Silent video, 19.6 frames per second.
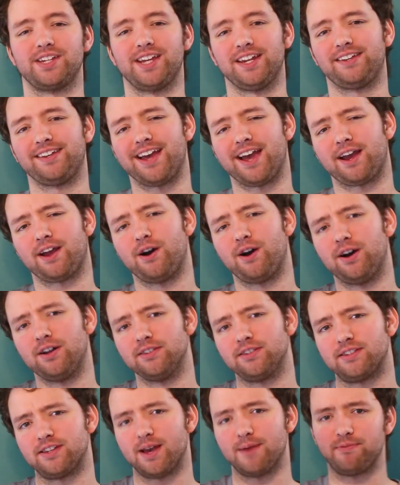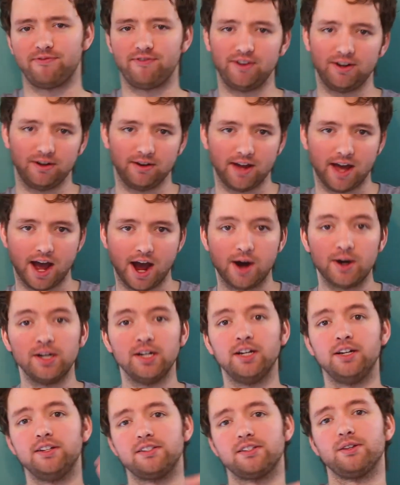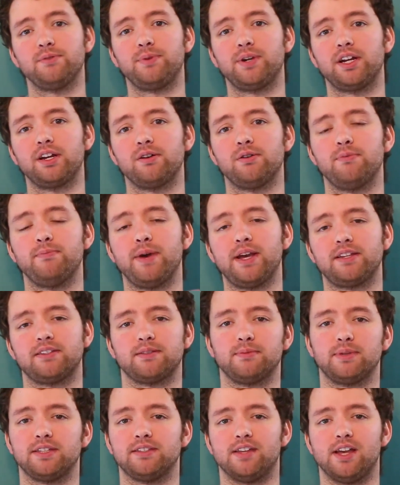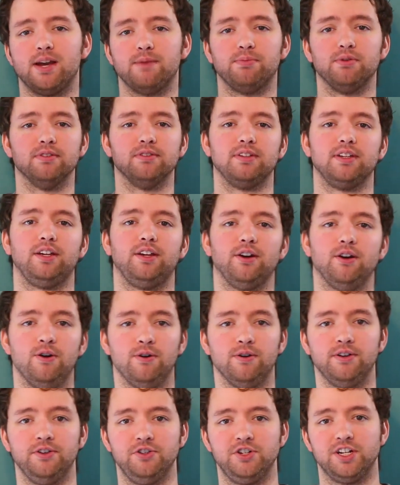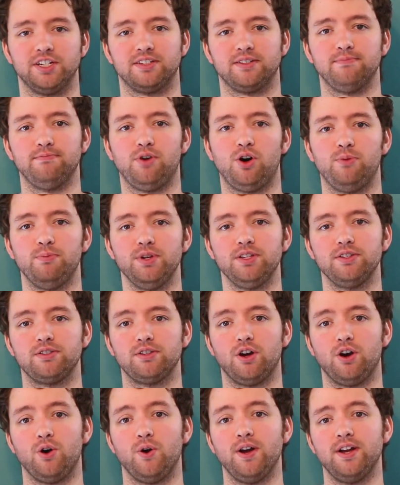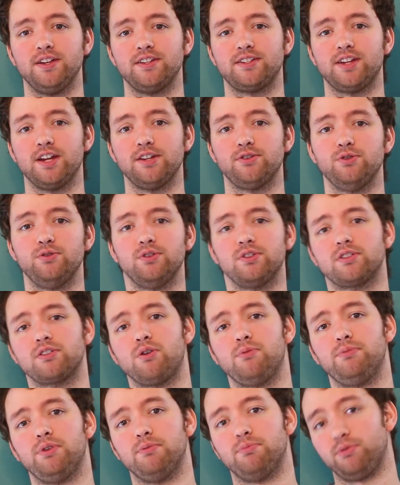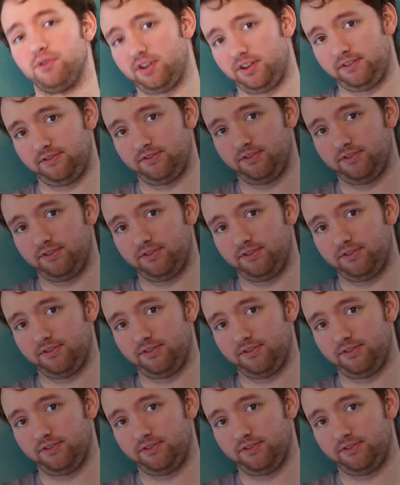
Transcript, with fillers: Get that concept figured out so then we can go make some examples in code in just a moment. So stay tuned, it's going to be pretty